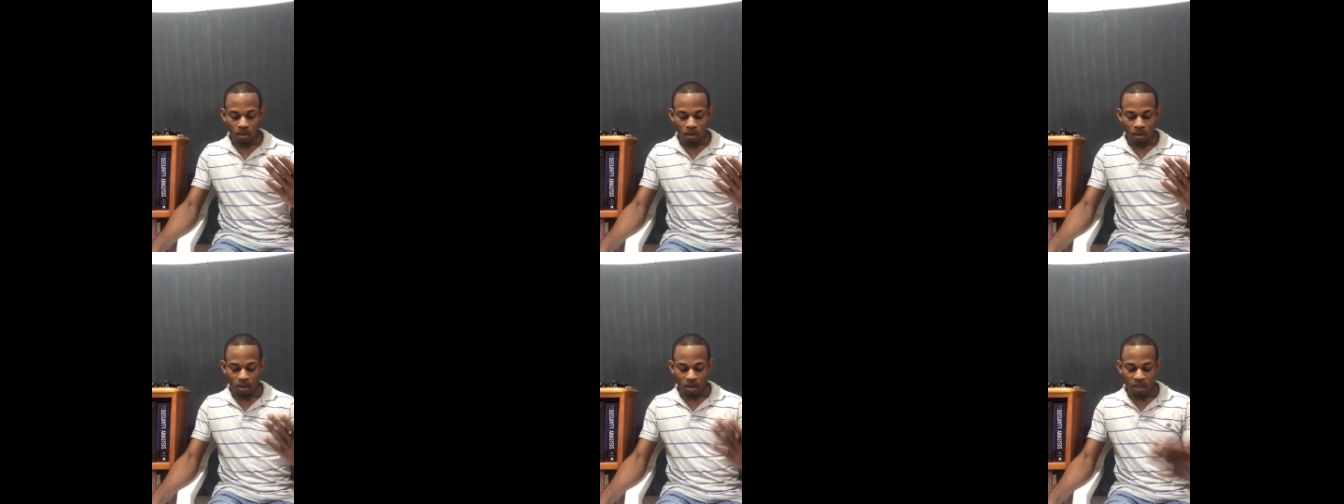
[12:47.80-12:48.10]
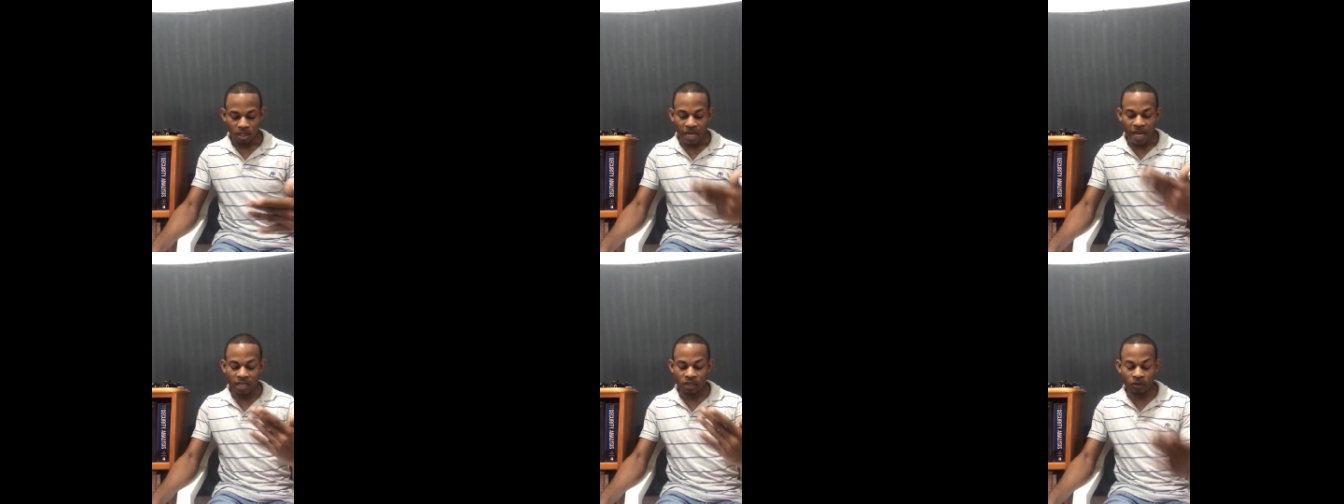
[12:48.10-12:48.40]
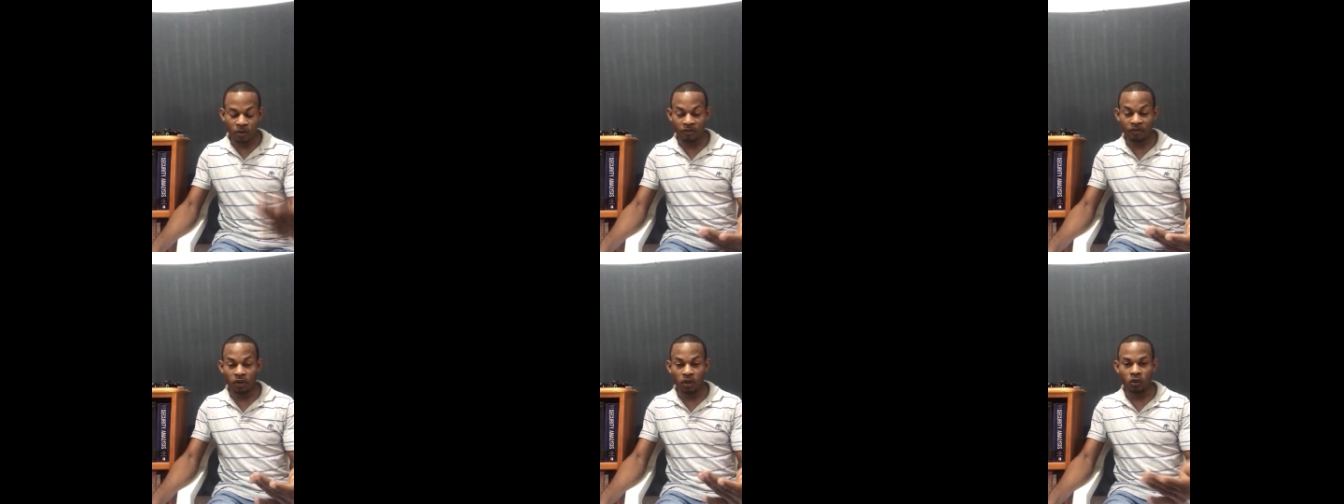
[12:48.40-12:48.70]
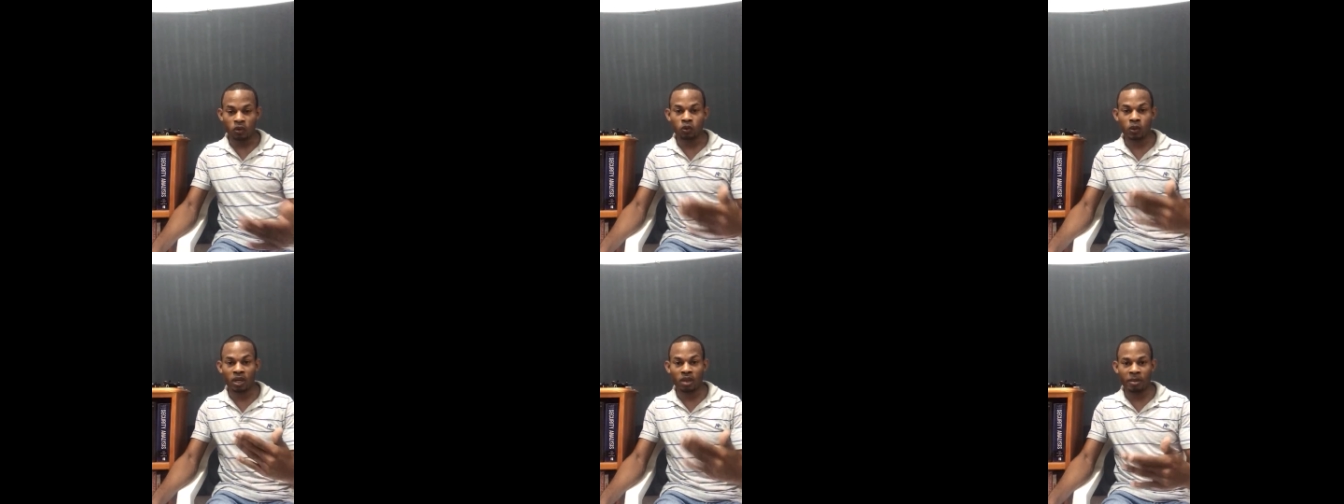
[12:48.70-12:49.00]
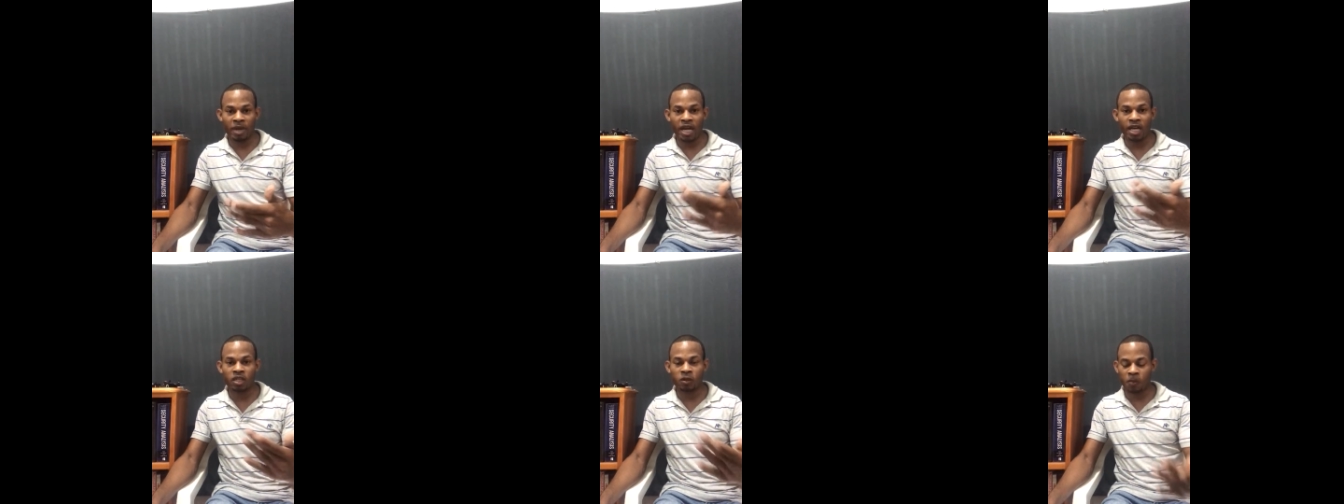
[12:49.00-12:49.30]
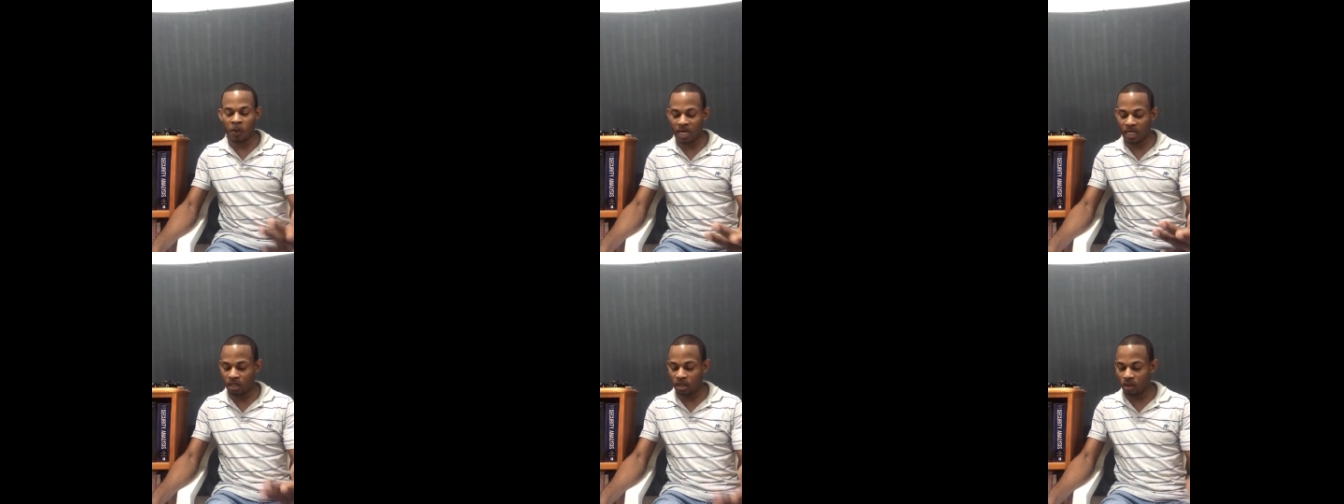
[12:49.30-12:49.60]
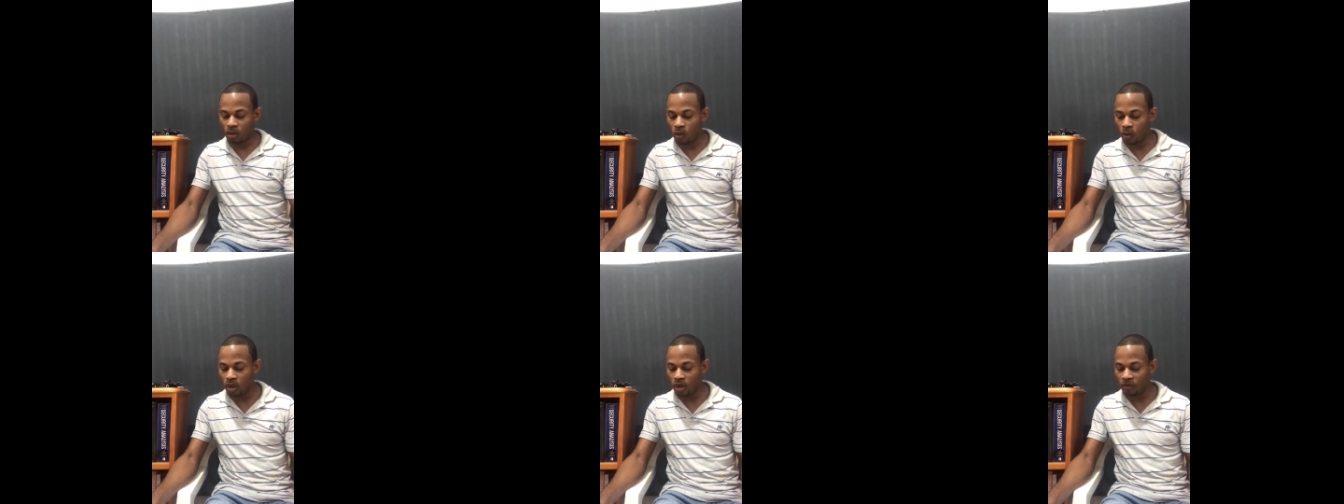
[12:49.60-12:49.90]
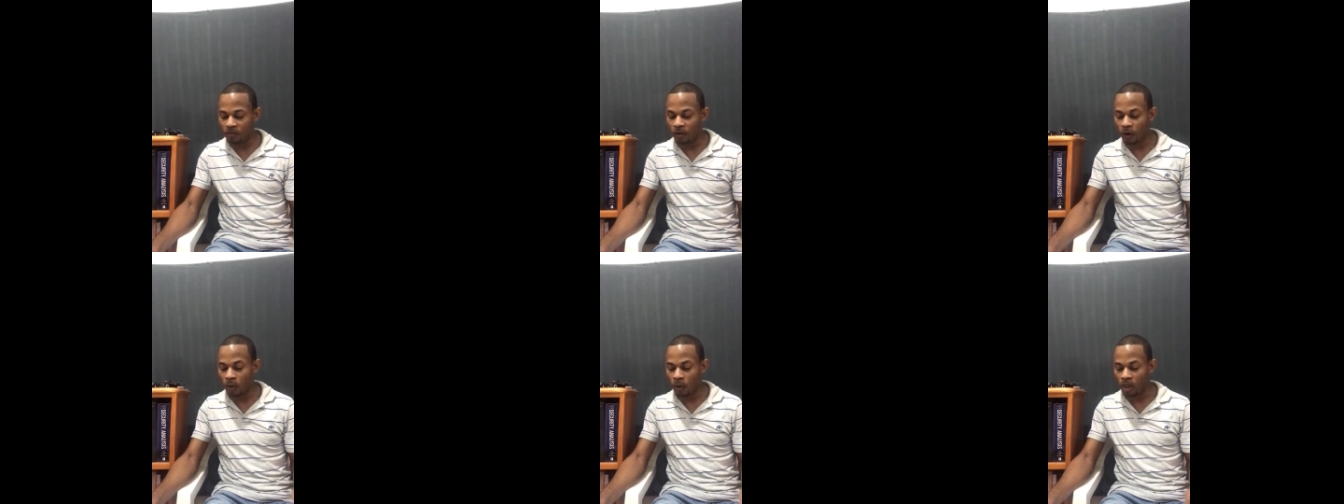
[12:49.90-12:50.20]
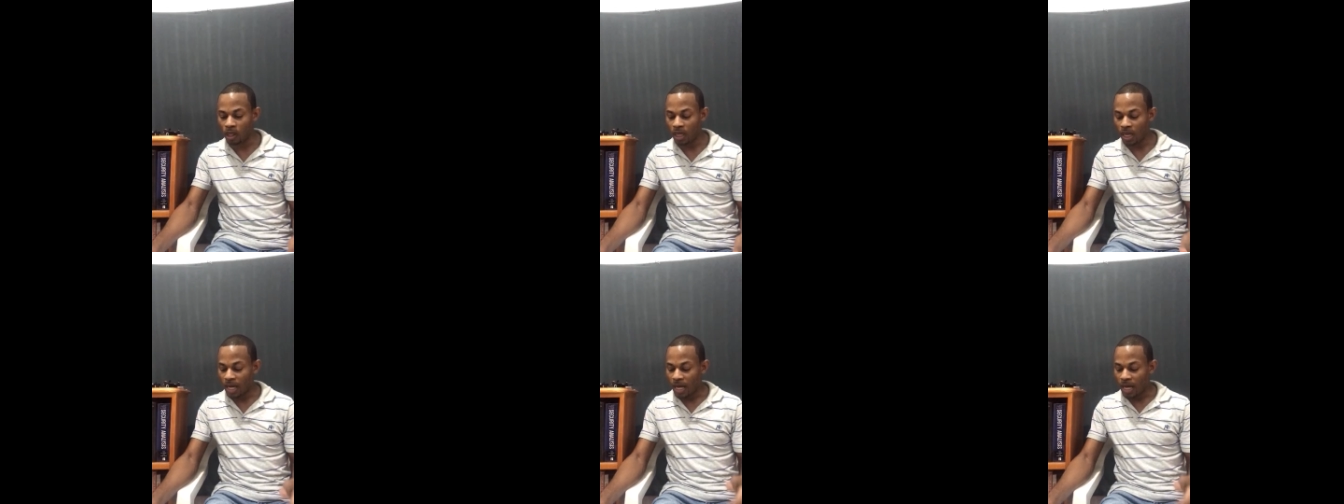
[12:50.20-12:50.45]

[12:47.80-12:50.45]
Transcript: So that's revenues. What am I expecting going forward?